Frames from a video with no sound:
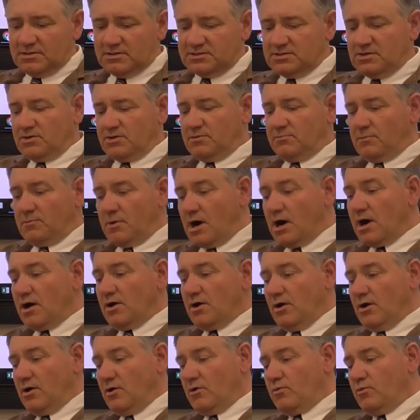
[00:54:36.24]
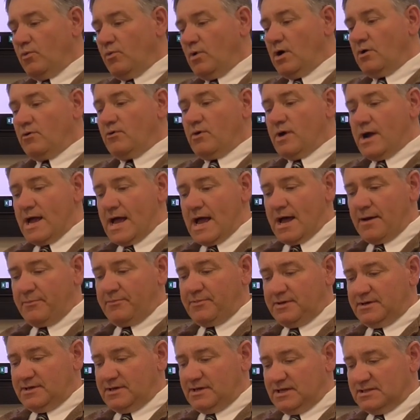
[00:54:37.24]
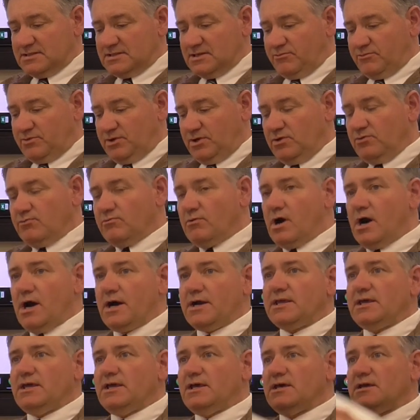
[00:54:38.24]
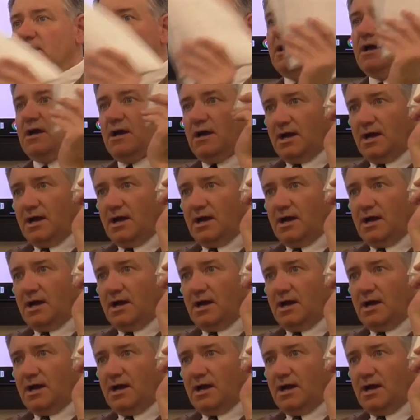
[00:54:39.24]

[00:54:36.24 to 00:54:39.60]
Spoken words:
tomorrow, what will happen is that when you walk in,